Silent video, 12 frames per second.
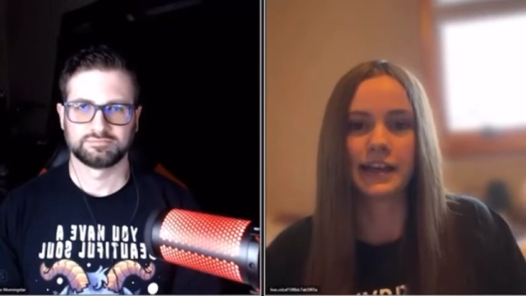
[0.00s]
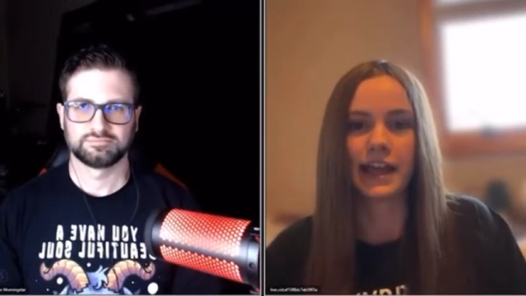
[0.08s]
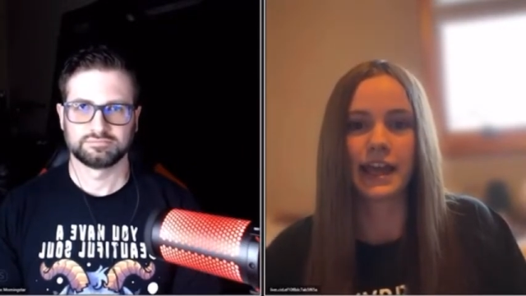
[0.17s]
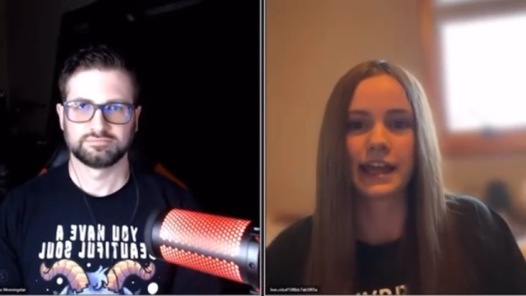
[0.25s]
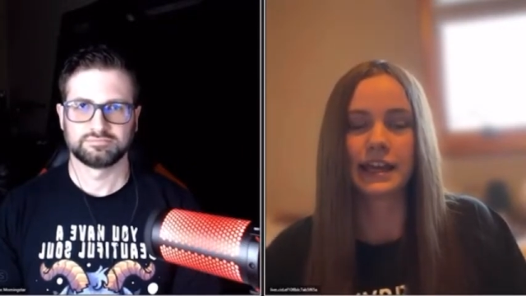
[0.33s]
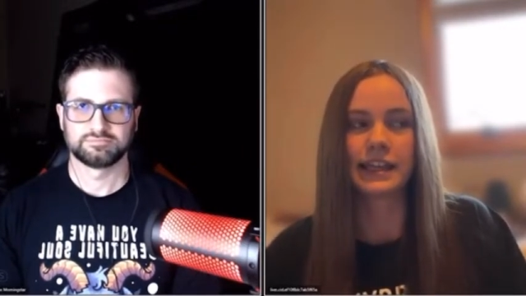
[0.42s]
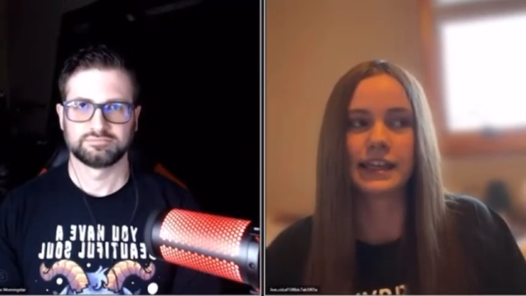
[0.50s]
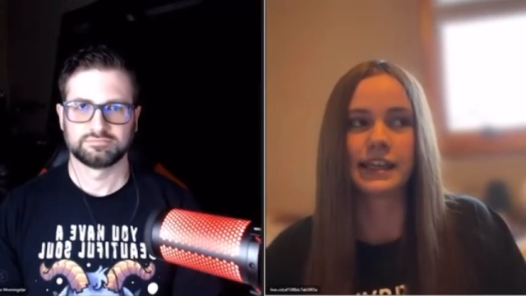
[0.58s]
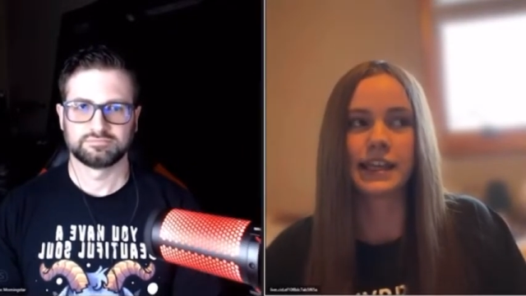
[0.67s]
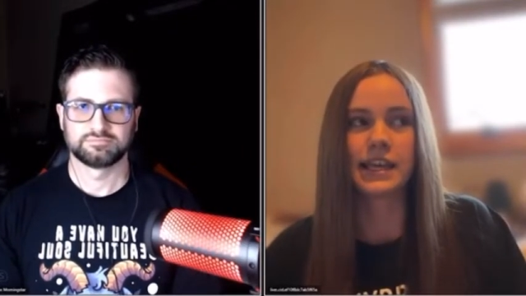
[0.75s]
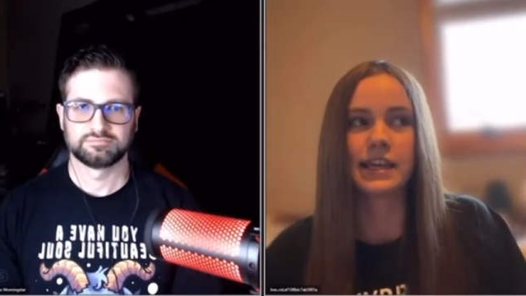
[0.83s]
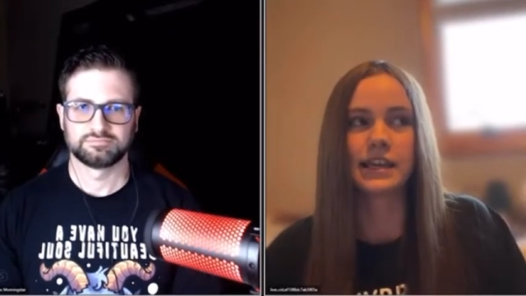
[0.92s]
Speaker 1: and
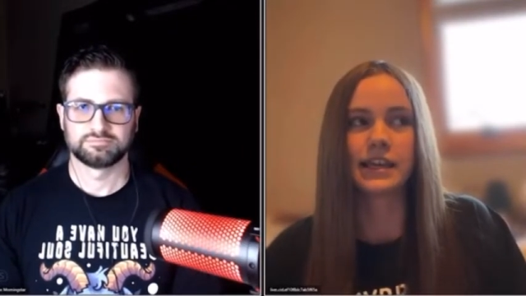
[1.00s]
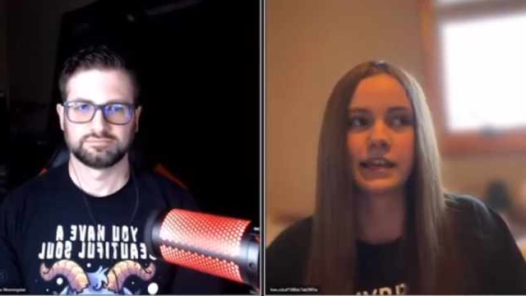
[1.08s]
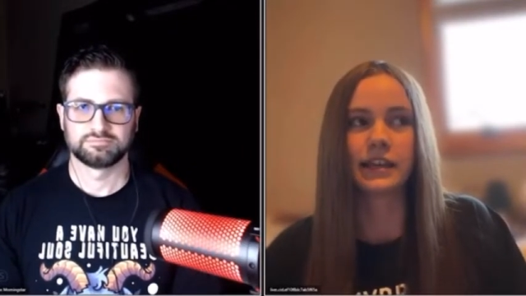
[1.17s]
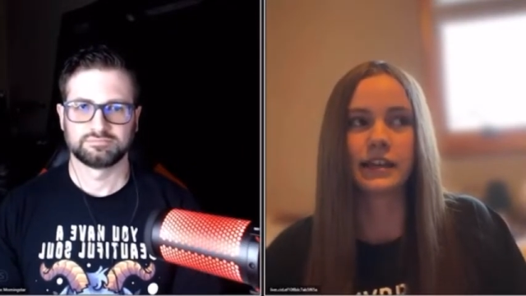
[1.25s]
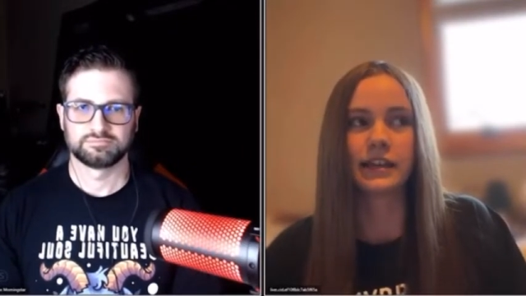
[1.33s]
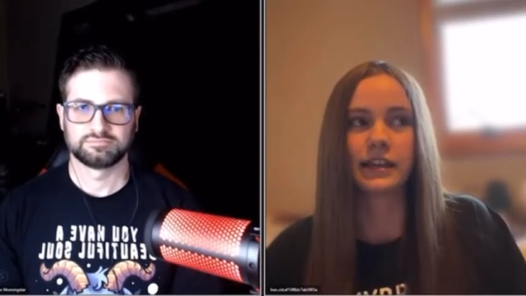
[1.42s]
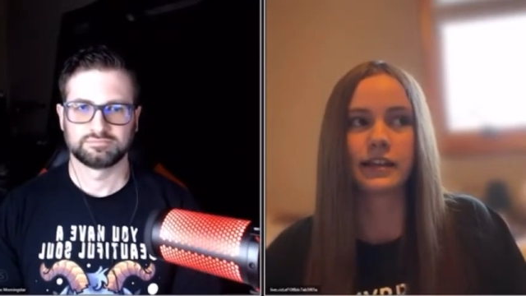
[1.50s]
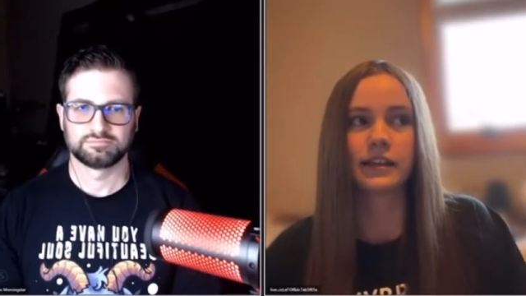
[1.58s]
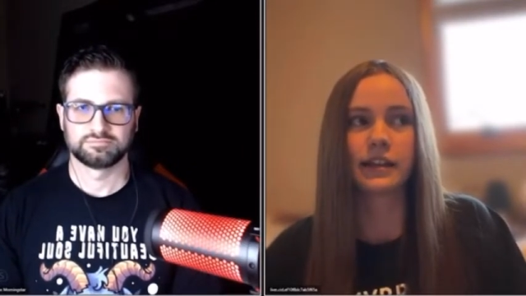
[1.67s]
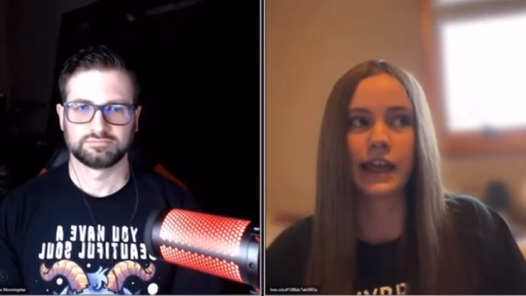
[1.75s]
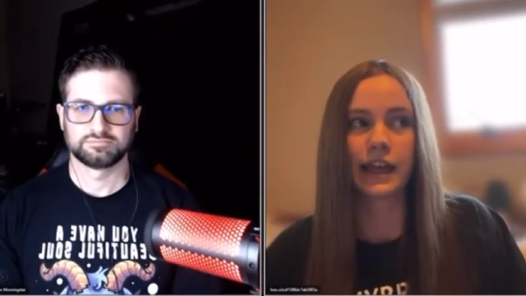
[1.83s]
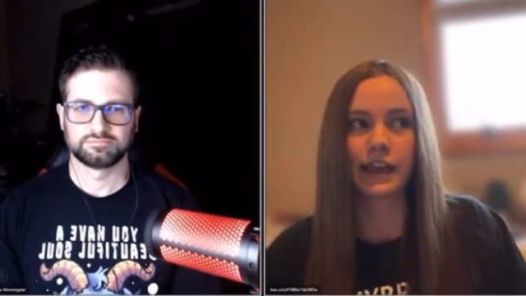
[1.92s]
he
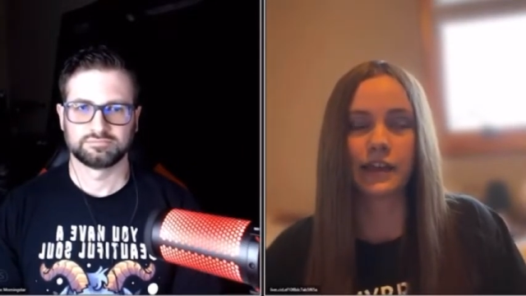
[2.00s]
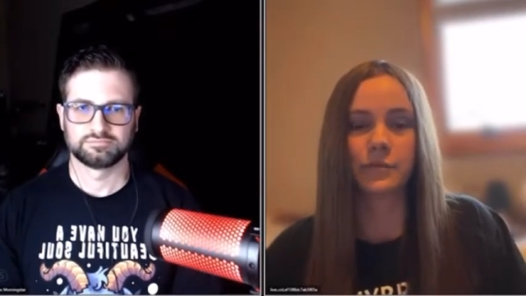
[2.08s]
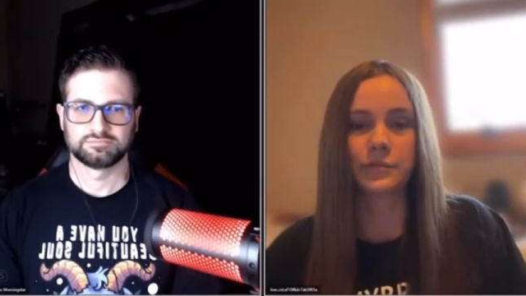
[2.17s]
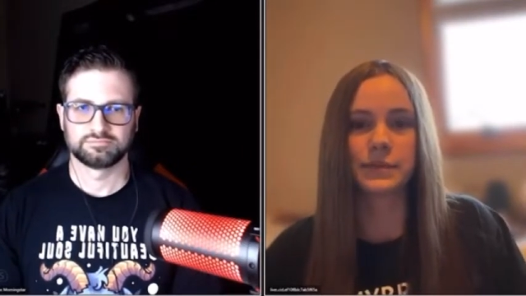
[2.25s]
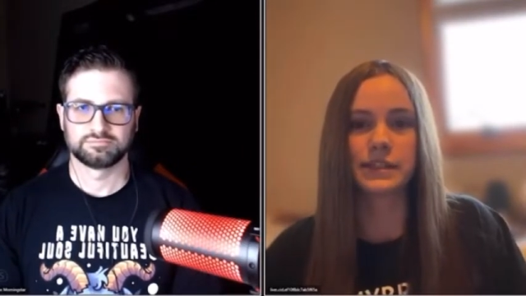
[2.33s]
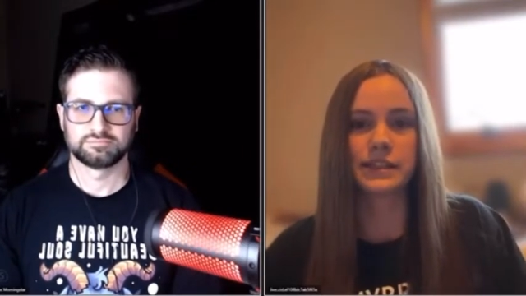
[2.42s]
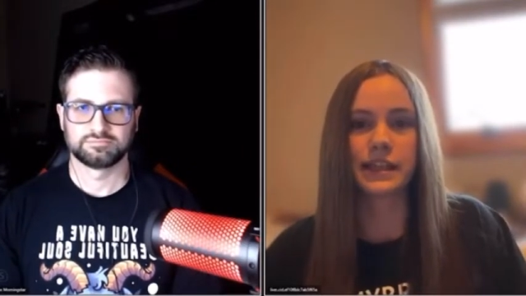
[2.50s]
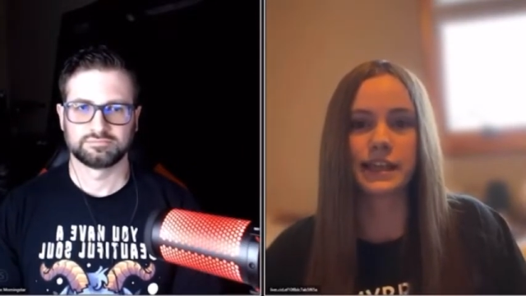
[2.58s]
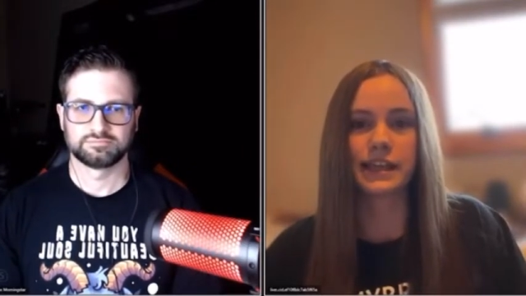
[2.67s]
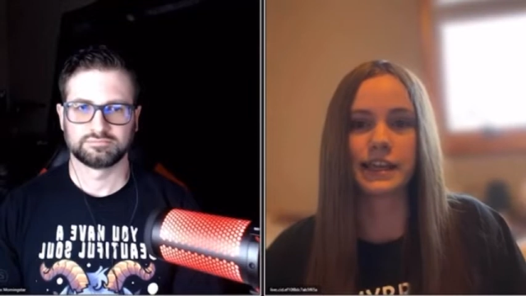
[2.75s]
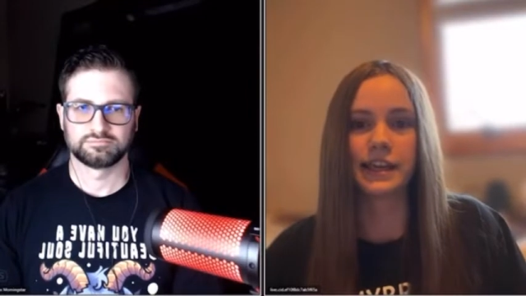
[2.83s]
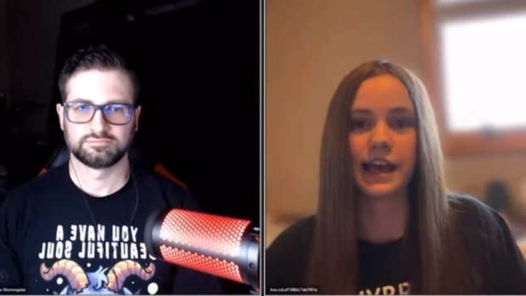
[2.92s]
claims that
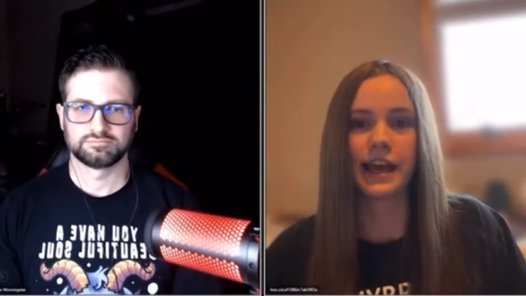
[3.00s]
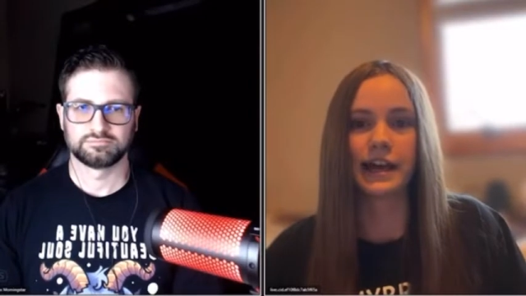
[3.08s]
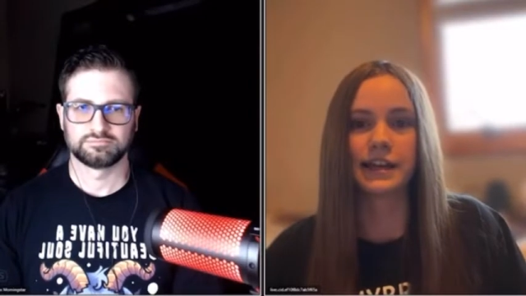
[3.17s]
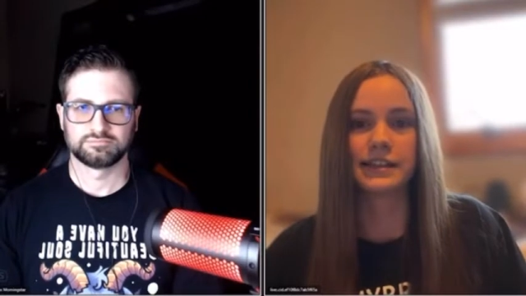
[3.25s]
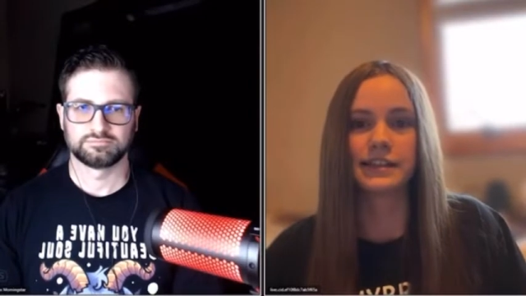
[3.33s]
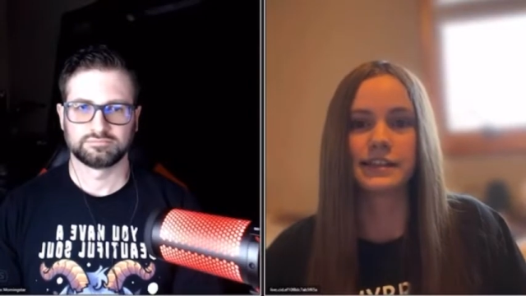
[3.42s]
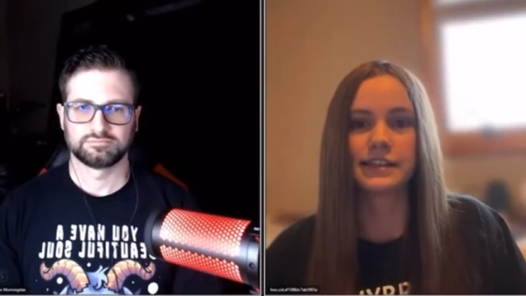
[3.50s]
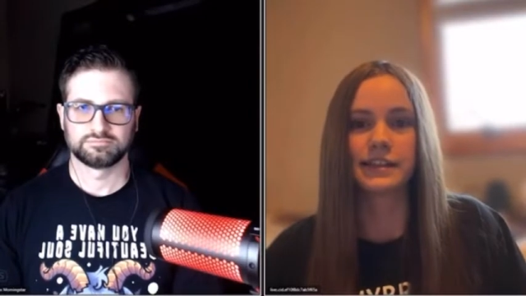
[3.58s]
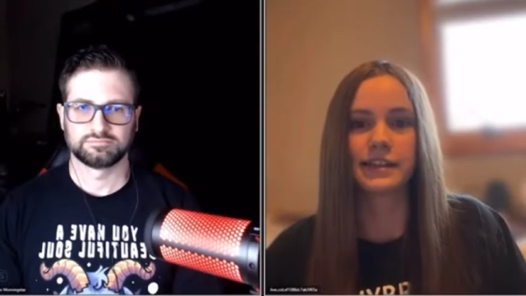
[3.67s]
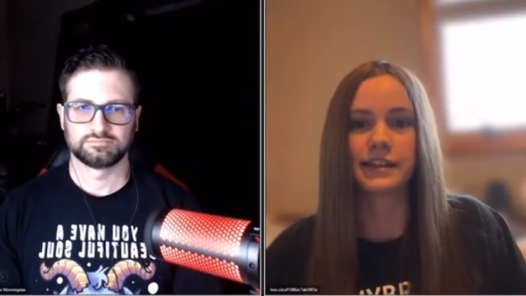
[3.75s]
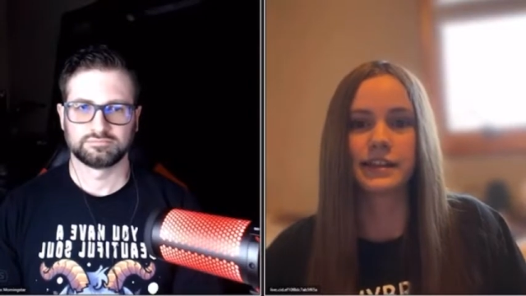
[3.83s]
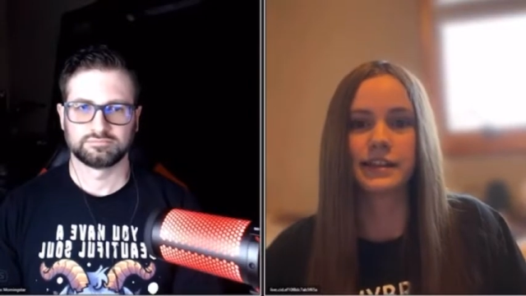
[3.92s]
he has
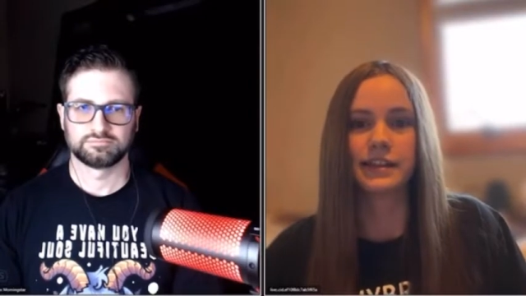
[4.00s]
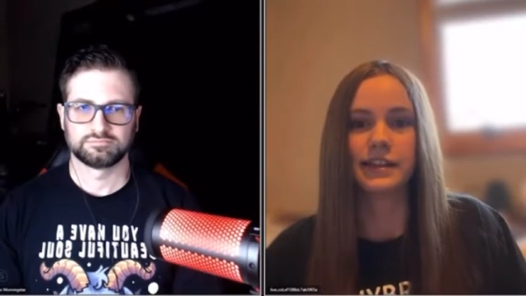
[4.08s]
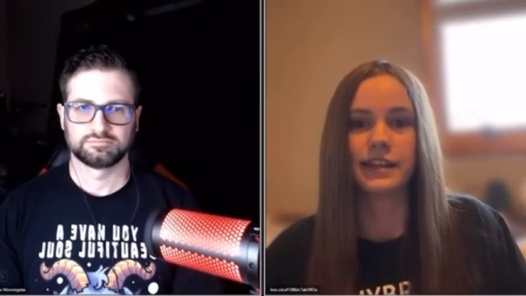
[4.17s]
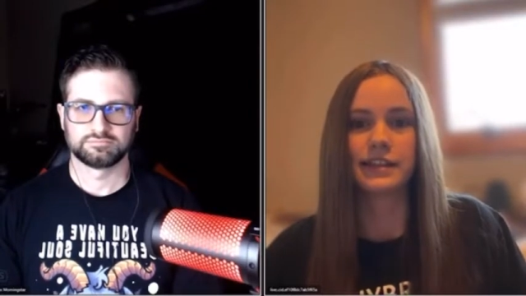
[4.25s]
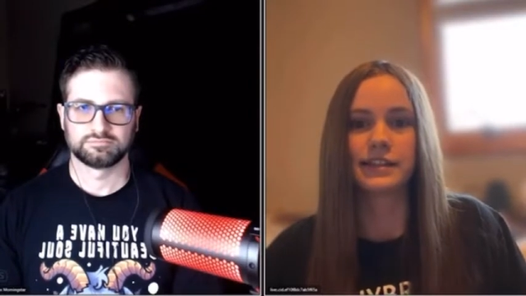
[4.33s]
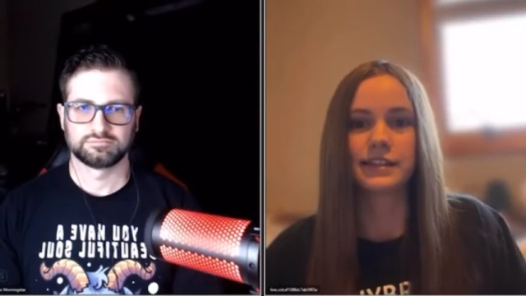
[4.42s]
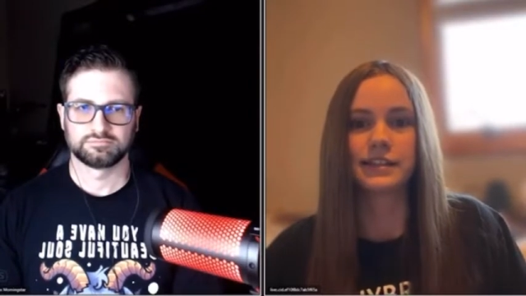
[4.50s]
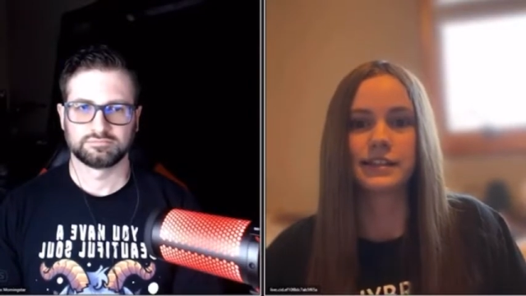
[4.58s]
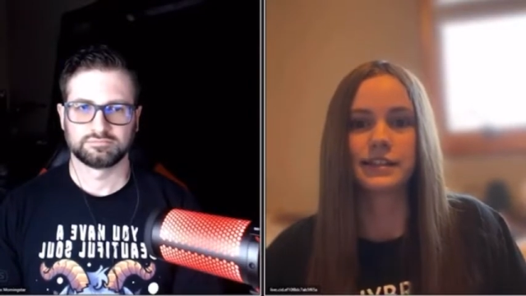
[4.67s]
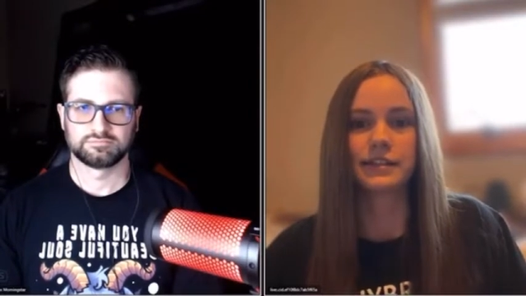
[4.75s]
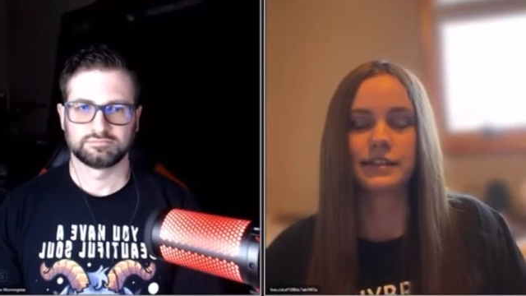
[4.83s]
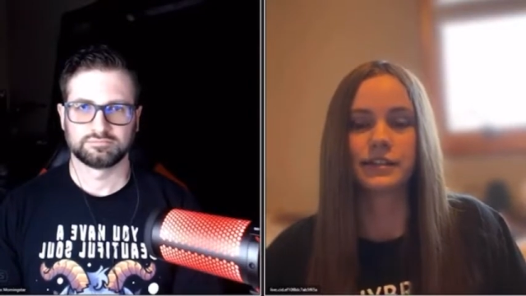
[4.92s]
this